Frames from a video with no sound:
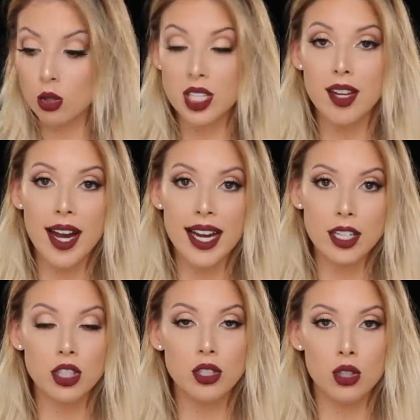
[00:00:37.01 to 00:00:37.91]
So today I
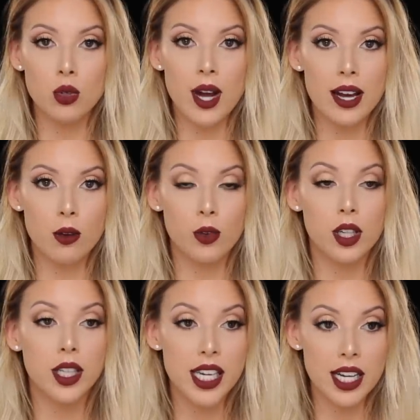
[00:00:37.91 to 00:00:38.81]
actually do have
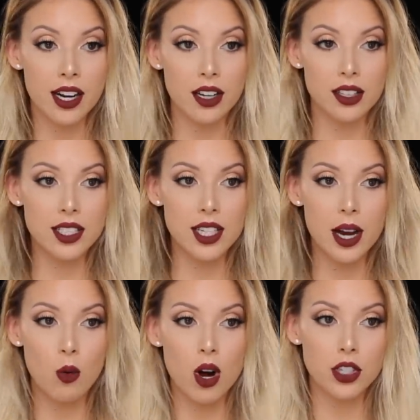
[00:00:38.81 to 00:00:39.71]
clean hair. This
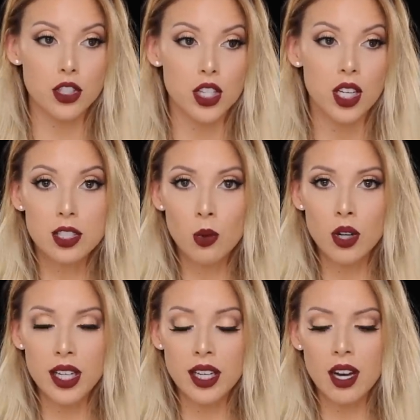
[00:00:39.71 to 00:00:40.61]
I washed this
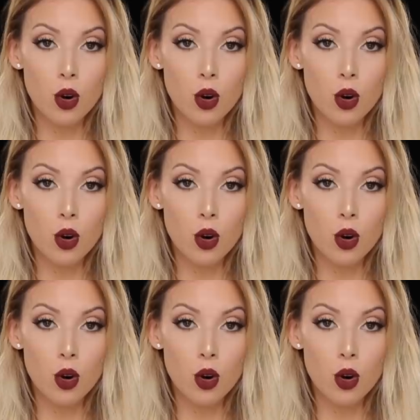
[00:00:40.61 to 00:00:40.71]
morning.